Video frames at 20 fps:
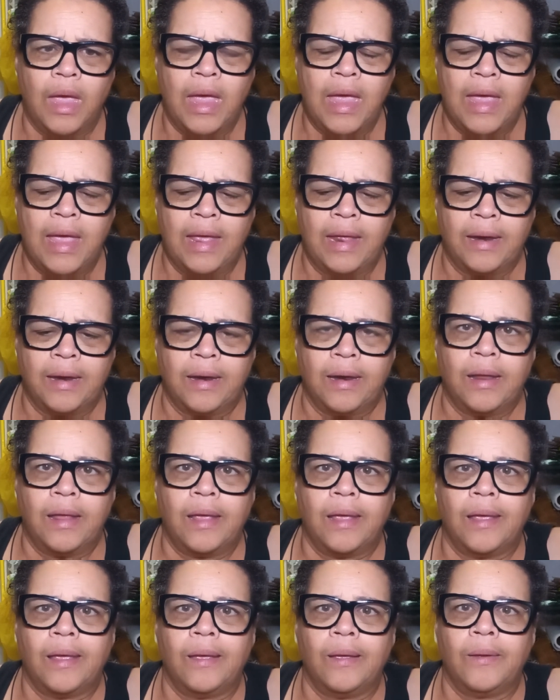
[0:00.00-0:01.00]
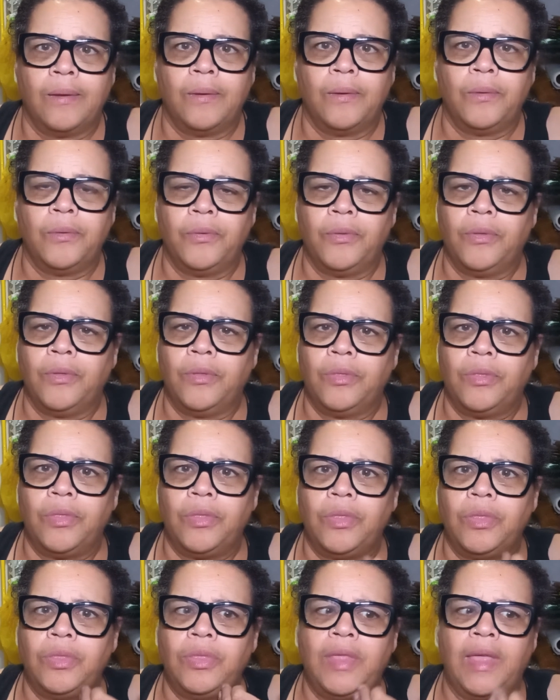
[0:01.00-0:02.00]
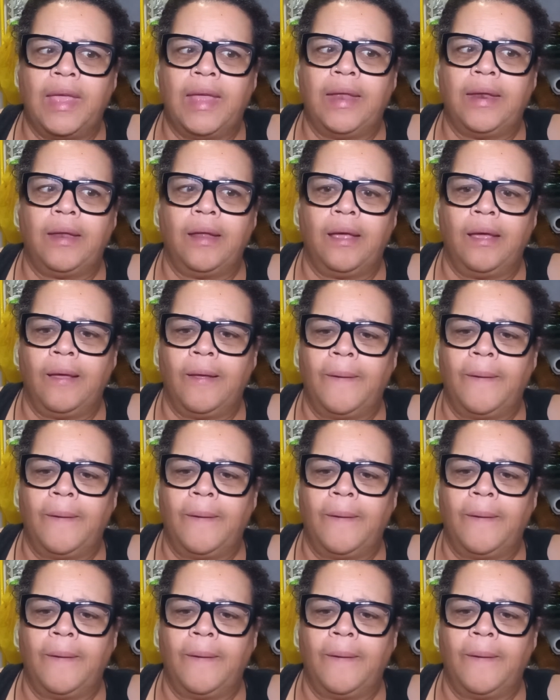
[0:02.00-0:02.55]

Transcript: And that